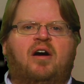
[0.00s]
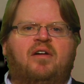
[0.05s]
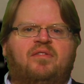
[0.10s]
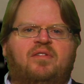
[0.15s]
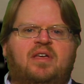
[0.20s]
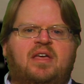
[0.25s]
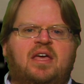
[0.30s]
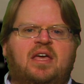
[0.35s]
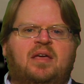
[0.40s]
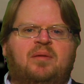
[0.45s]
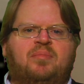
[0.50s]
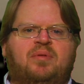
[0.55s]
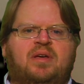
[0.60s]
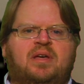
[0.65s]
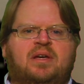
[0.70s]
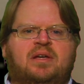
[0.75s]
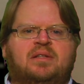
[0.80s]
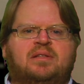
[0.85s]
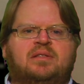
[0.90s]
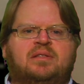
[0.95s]
off
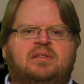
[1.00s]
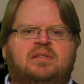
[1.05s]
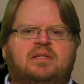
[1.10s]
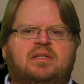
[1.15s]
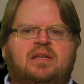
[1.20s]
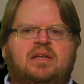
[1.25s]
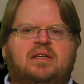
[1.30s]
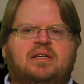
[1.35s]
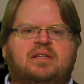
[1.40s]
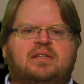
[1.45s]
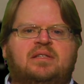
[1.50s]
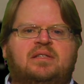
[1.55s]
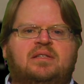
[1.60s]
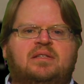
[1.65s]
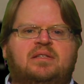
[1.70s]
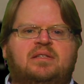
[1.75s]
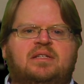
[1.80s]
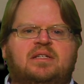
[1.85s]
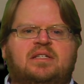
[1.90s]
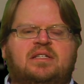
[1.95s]
kingpins
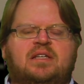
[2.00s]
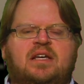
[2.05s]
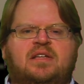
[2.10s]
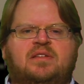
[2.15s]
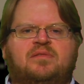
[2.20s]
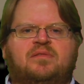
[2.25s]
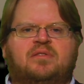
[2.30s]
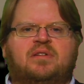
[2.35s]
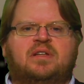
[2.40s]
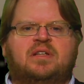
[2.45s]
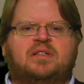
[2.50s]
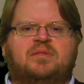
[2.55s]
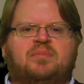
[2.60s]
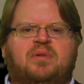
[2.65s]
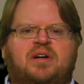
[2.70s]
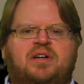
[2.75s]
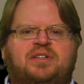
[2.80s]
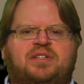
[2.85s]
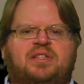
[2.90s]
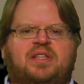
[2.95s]
is successful in as
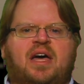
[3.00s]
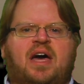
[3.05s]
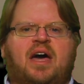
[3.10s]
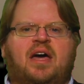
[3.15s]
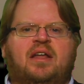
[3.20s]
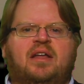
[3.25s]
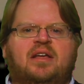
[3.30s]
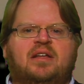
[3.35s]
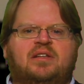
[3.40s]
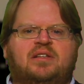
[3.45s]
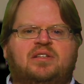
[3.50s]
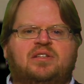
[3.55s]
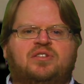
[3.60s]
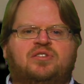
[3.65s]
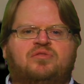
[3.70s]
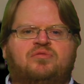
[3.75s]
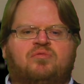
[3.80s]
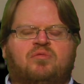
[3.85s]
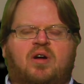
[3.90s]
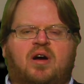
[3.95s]
much that it
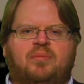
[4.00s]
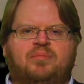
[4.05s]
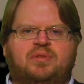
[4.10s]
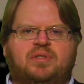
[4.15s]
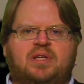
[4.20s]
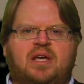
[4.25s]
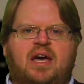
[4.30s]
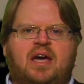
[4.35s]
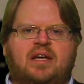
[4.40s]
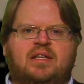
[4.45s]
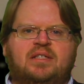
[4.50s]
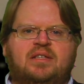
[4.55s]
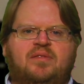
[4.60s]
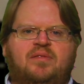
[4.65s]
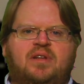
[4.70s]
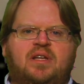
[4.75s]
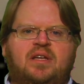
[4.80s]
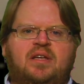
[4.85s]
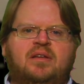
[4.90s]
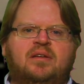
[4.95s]
disrupts
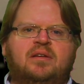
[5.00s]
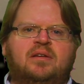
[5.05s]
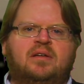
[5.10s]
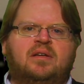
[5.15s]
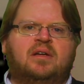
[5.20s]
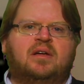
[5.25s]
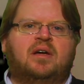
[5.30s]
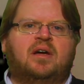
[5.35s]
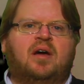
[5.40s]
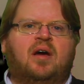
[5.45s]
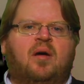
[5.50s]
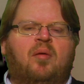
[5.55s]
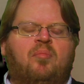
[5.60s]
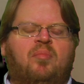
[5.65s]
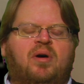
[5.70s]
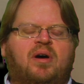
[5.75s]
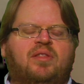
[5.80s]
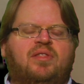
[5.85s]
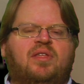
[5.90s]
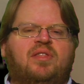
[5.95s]
activity,
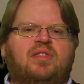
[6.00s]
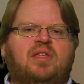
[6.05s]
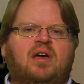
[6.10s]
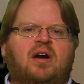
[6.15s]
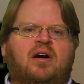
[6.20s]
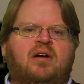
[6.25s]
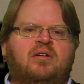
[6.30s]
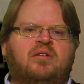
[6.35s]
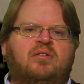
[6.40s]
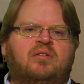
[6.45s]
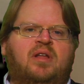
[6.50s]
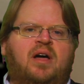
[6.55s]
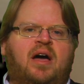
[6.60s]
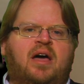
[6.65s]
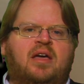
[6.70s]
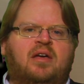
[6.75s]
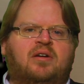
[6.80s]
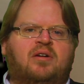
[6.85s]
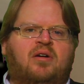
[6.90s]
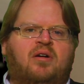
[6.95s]
but that the
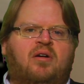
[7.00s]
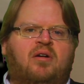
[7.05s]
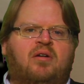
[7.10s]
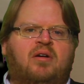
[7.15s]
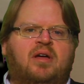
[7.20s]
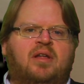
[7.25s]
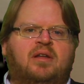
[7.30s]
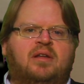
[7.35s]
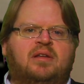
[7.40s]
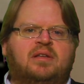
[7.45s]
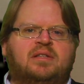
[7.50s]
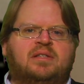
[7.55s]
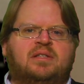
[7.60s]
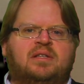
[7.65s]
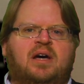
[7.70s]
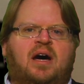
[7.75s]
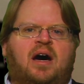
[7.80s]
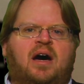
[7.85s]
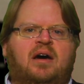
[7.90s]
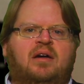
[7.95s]
underlying current is
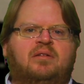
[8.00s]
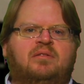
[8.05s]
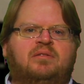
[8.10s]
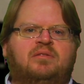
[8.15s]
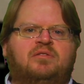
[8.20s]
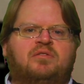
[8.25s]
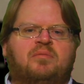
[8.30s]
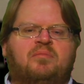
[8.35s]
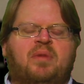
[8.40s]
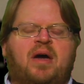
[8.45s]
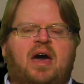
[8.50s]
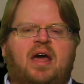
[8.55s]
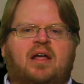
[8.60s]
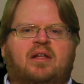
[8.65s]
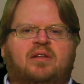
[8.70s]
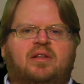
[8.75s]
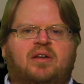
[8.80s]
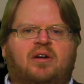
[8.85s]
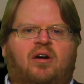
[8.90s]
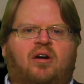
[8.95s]
not
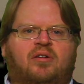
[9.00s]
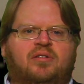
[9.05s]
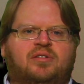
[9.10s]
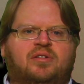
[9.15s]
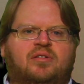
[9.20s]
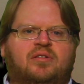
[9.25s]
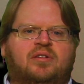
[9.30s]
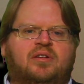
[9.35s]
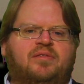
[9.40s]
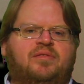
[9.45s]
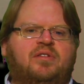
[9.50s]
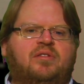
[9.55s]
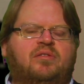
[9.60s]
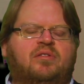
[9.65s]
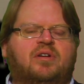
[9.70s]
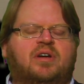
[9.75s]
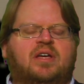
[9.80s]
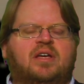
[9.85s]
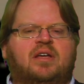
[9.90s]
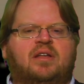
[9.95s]
dramatically altered. If
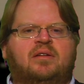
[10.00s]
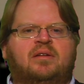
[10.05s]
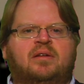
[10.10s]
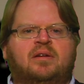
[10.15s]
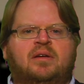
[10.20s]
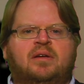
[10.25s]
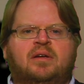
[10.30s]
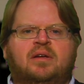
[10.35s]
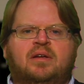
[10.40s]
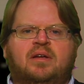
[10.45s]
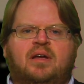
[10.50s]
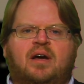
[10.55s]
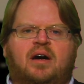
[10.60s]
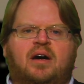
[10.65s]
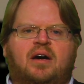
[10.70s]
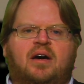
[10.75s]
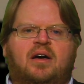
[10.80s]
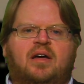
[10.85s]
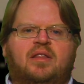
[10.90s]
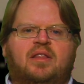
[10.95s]
you look at
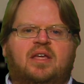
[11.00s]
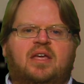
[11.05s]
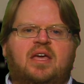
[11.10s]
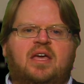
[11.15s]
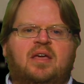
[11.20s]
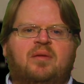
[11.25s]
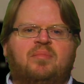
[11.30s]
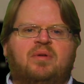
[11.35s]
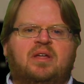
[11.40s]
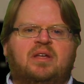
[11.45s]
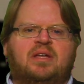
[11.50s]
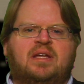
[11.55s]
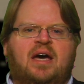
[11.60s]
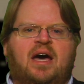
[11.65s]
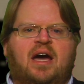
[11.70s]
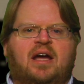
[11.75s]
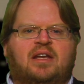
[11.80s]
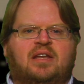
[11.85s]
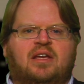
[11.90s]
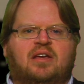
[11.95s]
the kingpin
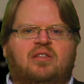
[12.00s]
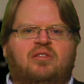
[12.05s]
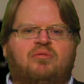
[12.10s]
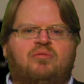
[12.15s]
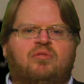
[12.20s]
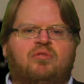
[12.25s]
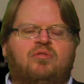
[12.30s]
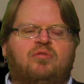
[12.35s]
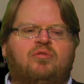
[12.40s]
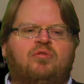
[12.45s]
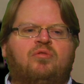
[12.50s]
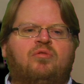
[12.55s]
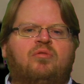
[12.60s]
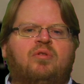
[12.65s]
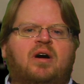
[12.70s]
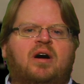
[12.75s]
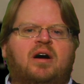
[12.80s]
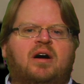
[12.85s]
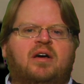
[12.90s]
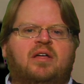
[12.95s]
tactic
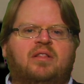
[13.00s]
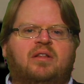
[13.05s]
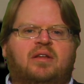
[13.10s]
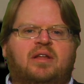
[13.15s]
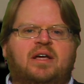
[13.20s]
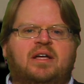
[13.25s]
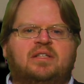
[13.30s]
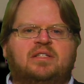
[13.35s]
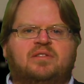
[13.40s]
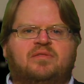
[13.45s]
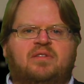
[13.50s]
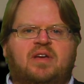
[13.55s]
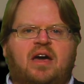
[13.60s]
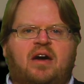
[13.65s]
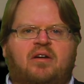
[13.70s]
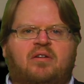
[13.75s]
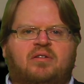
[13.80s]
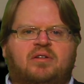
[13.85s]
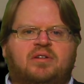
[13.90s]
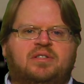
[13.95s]
through the lens of
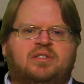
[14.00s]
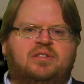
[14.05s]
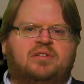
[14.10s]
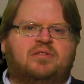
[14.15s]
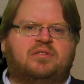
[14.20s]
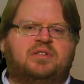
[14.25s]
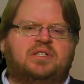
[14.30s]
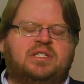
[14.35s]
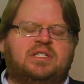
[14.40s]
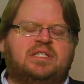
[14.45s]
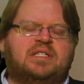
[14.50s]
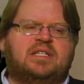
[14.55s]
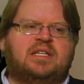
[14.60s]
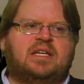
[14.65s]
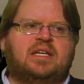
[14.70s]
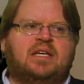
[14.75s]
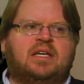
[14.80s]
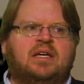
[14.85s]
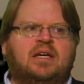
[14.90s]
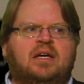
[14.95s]

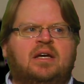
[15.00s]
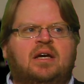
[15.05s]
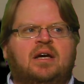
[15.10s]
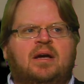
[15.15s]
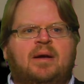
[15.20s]
counterinsurgency,